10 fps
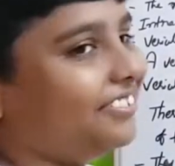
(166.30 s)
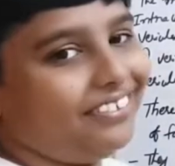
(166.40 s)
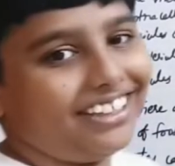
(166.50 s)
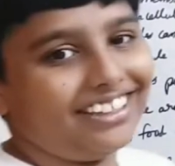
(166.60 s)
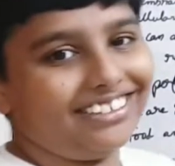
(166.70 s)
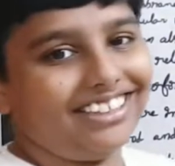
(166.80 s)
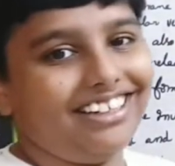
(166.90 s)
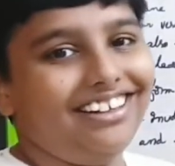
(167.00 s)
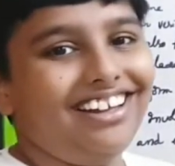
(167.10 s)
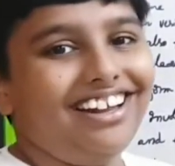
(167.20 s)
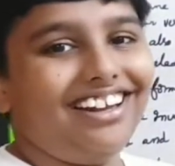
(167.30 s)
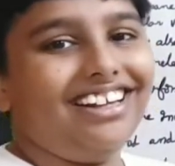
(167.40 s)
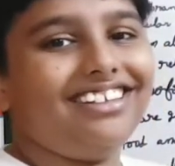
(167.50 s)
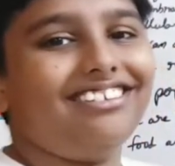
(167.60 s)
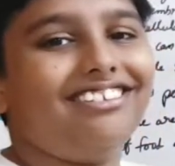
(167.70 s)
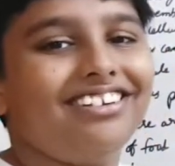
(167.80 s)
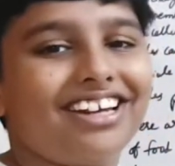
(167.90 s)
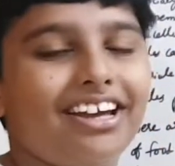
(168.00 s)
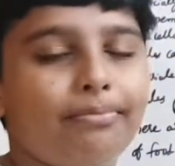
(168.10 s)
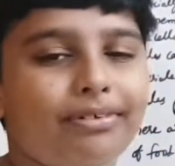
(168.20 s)
within the cell, like the
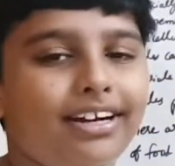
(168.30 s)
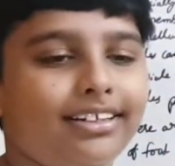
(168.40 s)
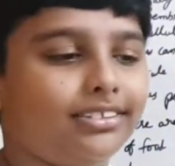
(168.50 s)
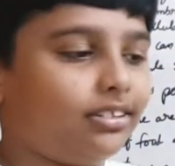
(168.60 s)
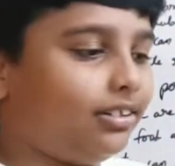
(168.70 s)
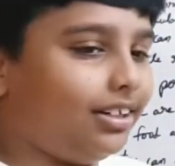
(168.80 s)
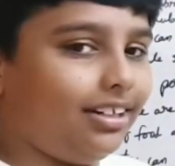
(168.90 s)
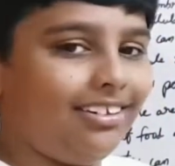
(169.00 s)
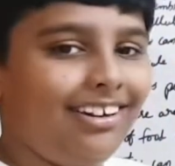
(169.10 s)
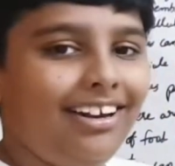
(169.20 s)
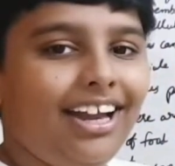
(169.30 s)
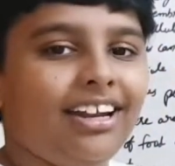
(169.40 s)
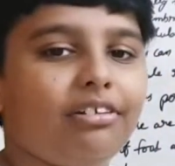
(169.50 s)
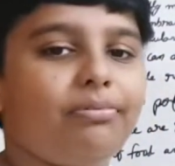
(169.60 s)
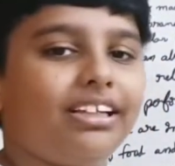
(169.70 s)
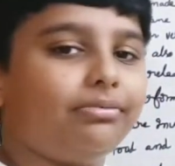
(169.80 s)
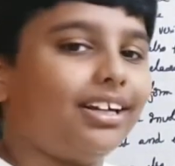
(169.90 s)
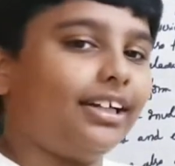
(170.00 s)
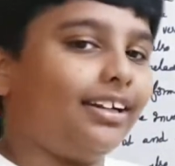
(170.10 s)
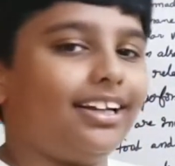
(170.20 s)
Golgi apparatus or
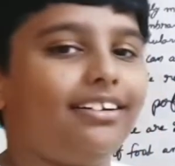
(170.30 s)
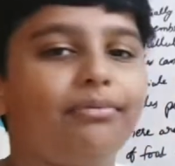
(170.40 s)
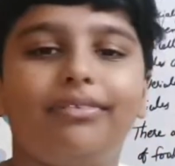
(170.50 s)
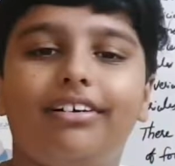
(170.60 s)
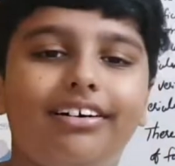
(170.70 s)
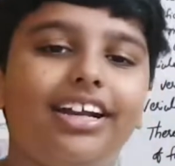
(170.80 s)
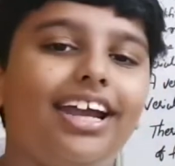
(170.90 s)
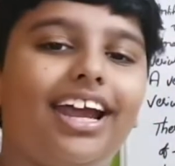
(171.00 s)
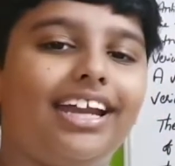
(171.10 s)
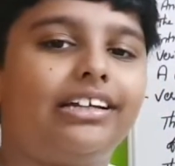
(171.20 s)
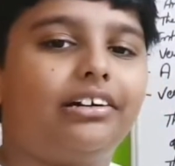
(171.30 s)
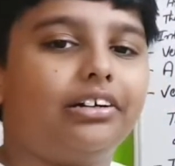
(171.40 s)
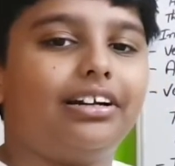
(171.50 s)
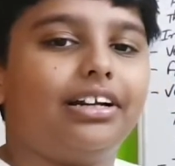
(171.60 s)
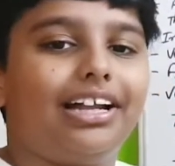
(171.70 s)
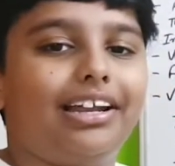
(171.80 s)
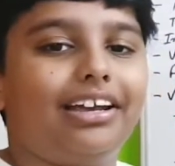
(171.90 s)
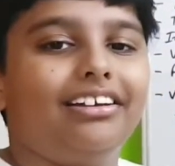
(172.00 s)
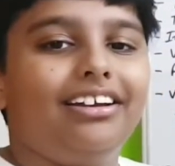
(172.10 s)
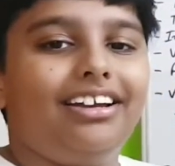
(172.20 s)
endoplasmic reticulum or any organelle.
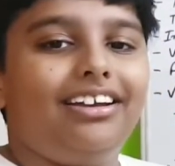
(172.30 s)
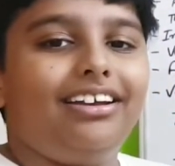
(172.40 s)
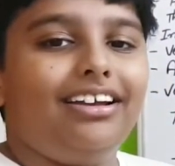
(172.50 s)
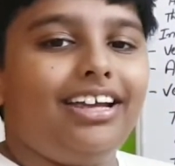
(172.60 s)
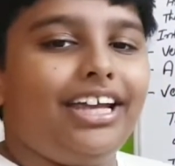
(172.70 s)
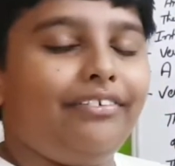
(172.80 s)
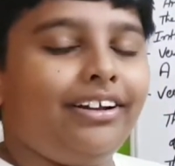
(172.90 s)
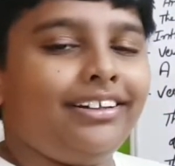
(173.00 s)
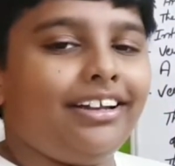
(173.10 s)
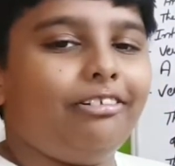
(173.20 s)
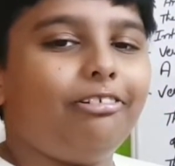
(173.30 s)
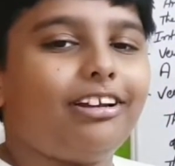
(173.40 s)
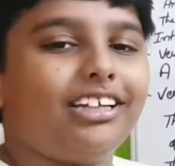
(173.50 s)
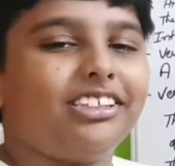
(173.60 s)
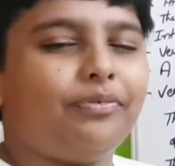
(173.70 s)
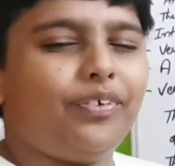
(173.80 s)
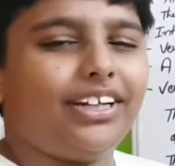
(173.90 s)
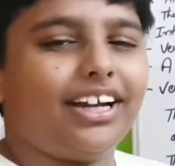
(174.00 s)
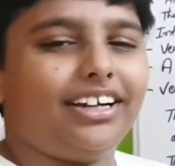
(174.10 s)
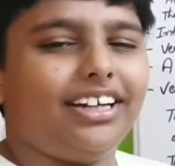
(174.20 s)
Even the nucleus, if
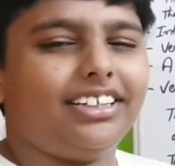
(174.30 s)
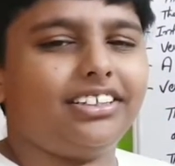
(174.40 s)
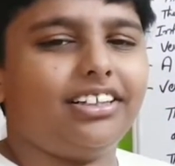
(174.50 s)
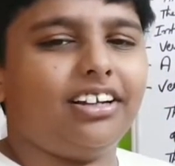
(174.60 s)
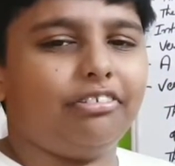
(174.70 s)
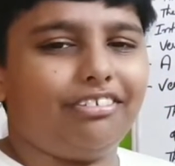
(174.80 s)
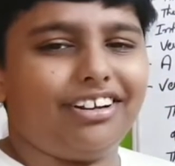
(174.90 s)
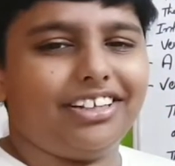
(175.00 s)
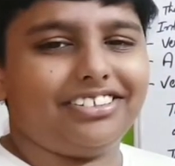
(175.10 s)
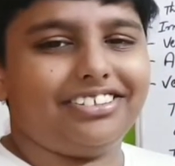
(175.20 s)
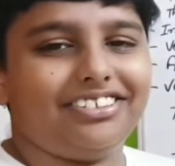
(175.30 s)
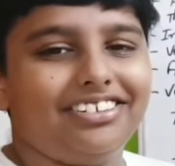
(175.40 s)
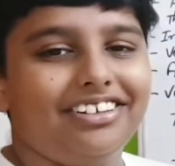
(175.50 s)
it can reach the nucleus.